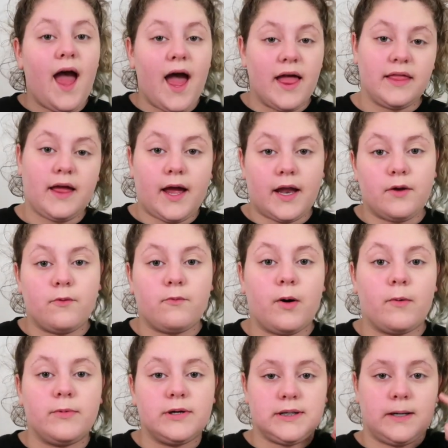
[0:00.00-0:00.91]
and then
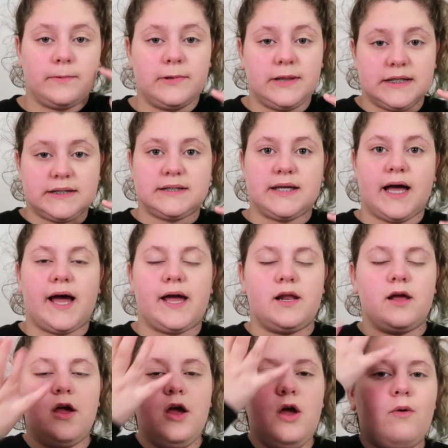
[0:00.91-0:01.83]
when we're done with this
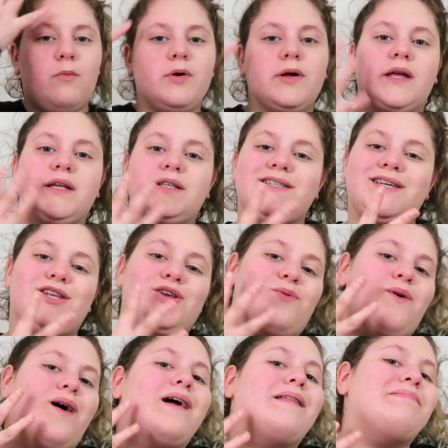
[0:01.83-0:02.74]
side, we'll
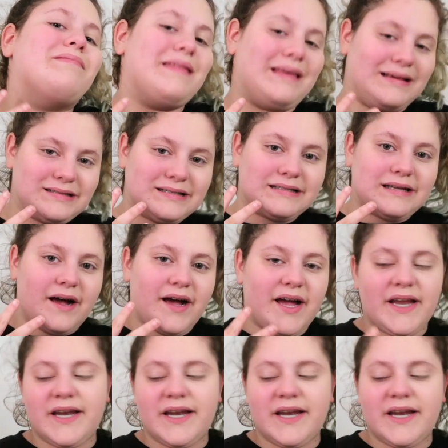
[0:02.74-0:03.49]
continue on this side.